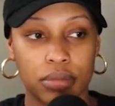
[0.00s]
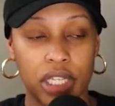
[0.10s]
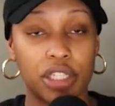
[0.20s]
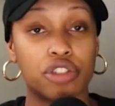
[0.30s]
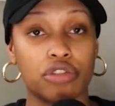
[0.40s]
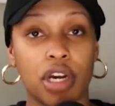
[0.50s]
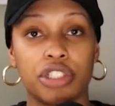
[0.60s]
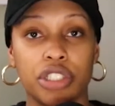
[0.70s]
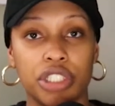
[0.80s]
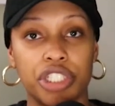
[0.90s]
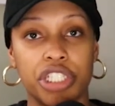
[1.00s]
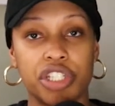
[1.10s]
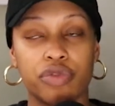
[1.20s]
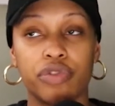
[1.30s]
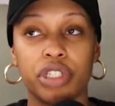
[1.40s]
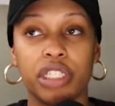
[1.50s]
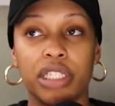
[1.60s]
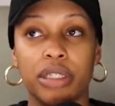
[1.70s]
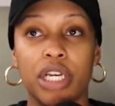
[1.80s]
instruction. She is really